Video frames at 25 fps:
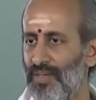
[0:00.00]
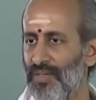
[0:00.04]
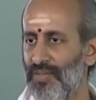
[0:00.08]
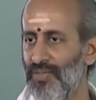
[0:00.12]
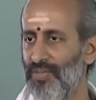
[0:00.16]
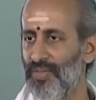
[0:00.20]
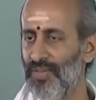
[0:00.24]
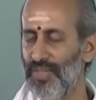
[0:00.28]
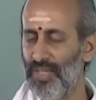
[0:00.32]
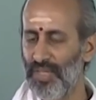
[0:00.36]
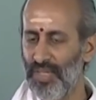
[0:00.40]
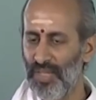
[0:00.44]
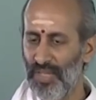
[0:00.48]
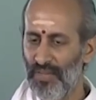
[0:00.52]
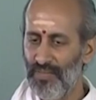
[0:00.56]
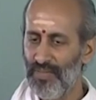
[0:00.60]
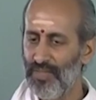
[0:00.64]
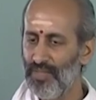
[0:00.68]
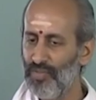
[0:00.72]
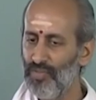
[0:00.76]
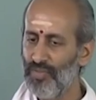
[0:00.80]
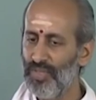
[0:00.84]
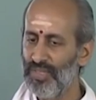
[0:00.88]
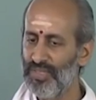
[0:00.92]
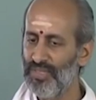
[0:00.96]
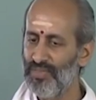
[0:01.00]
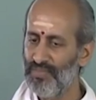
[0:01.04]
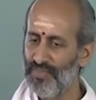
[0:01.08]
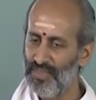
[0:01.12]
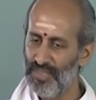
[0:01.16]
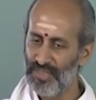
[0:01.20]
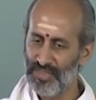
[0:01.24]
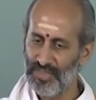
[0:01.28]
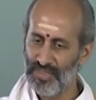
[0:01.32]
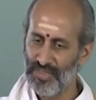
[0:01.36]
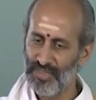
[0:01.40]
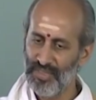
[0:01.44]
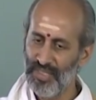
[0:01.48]
So that I will do as the
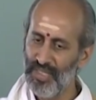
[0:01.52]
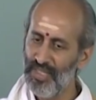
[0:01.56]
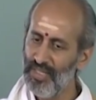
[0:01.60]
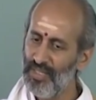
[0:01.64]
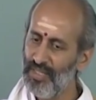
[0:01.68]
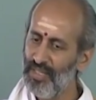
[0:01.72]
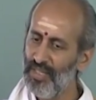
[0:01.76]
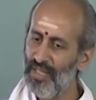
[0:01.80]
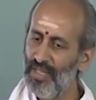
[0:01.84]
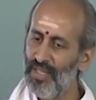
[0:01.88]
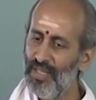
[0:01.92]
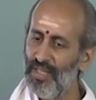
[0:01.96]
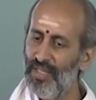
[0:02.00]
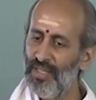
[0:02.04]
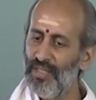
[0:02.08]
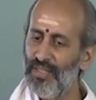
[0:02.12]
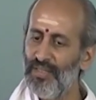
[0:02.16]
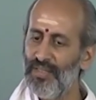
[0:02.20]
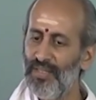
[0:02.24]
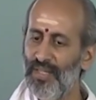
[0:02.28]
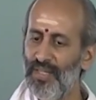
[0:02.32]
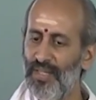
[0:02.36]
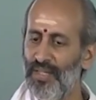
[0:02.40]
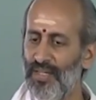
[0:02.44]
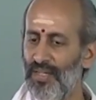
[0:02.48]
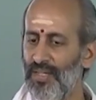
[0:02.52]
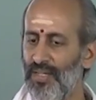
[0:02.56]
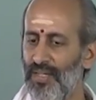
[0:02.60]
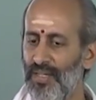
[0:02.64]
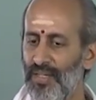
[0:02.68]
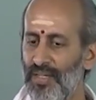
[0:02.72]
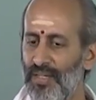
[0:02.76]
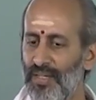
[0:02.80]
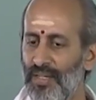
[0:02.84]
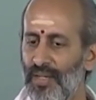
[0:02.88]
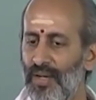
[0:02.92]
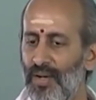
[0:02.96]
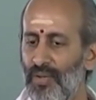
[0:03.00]
first thing. Then
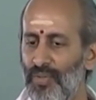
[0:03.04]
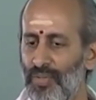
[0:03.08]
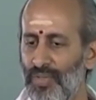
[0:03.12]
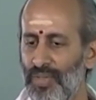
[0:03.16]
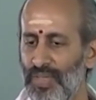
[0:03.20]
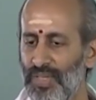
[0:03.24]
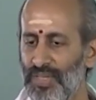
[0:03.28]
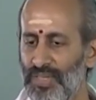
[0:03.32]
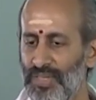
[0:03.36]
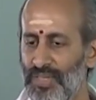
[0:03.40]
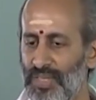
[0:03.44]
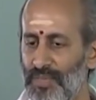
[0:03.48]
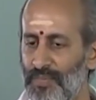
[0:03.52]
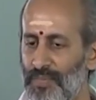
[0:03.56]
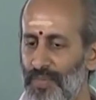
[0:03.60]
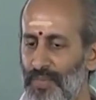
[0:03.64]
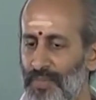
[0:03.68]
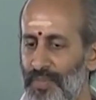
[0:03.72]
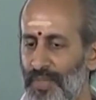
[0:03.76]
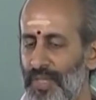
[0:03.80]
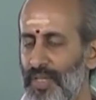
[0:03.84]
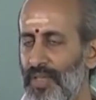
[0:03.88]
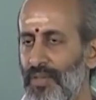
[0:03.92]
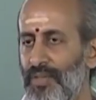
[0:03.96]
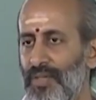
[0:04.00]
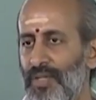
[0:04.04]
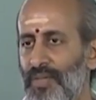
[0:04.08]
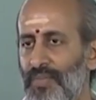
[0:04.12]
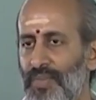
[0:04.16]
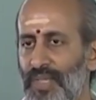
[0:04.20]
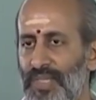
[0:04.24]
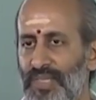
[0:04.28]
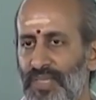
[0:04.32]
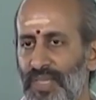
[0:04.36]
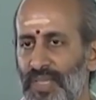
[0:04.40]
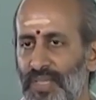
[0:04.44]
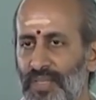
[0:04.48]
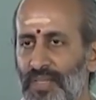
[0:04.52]
how to construct perpendicular
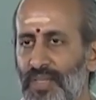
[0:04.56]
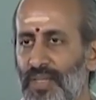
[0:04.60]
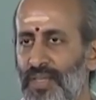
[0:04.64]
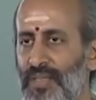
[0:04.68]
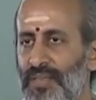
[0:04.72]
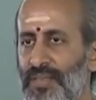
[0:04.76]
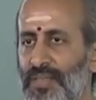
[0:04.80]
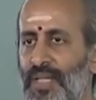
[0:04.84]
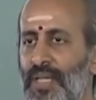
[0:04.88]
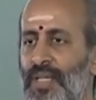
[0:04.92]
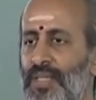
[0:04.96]
bisectors.